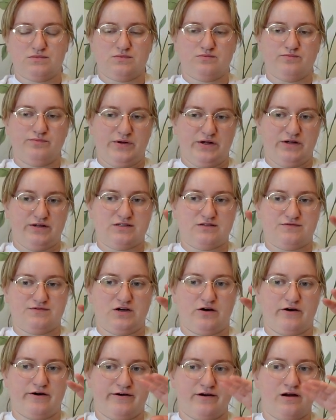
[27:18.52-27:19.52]
balls of
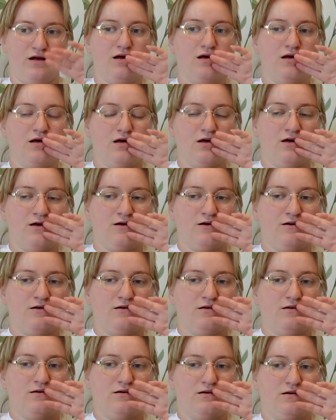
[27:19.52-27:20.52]
yarn
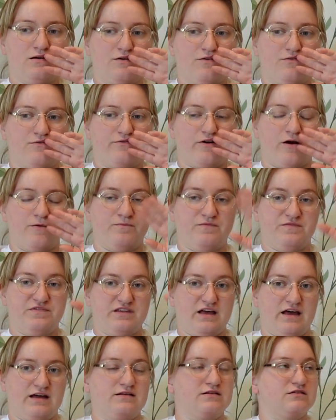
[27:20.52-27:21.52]
from
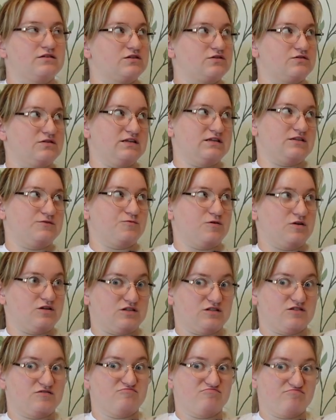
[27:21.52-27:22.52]
10. So this
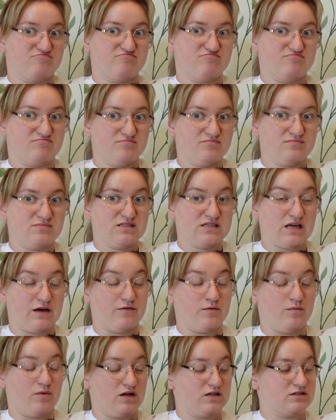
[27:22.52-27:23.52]
was
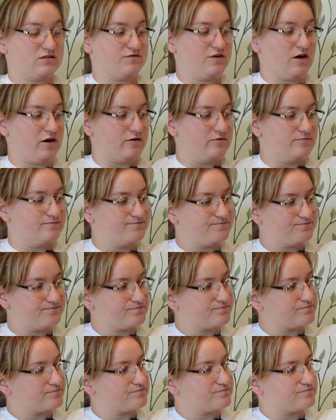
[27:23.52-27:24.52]
7 balls of yarn
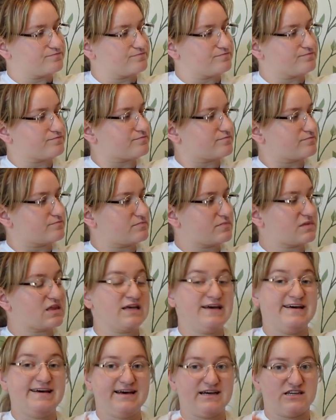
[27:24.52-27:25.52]

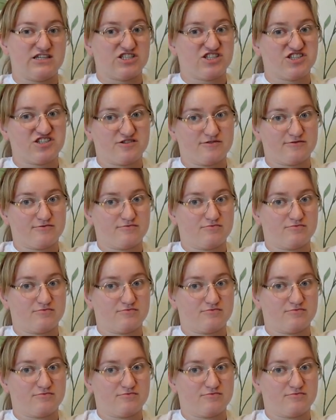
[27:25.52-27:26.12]
ish.